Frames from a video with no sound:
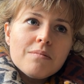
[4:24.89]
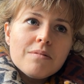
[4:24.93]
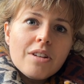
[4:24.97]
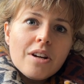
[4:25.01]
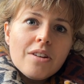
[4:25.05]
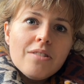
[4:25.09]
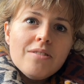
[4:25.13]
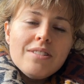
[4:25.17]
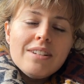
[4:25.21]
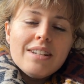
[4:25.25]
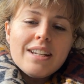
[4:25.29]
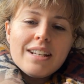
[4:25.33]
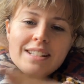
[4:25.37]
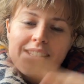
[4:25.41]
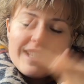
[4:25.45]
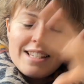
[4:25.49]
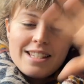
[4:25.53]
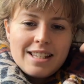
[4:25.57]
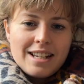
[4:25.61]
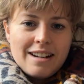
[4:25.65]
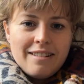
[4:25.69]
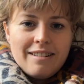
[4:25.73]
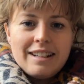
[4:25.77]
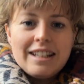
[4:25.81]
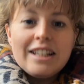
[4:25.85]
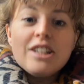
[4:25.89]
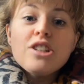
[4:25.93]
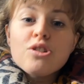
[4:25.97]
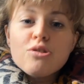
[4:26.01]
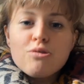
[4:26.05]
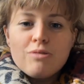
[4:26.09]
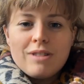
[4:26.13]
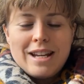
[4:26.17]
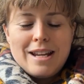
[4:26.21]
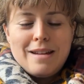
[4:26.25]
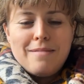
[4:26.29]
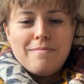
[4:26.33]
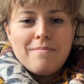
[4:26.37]
don't necessarily
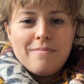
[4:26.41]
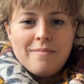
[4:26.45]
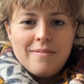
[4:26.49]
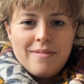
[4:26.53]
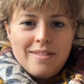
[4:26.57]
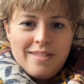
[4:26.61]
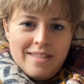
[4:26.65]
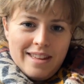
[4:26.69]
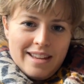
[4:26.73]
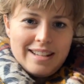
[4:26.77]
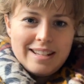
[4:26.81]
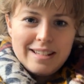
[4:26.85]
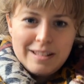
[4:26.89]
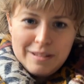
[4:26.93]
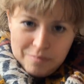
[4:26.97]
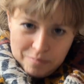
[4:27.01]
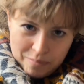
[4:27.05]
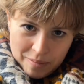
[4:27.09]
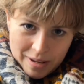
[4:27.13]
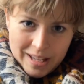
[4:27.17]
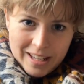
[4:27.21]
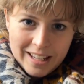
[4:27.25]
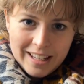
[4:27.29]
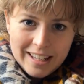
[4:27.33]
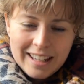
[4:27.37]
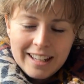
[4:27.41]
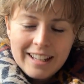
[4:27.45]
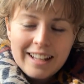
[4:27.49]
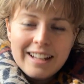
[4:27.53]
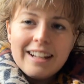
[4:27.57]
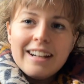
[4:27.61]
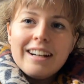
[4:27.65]
dream this big.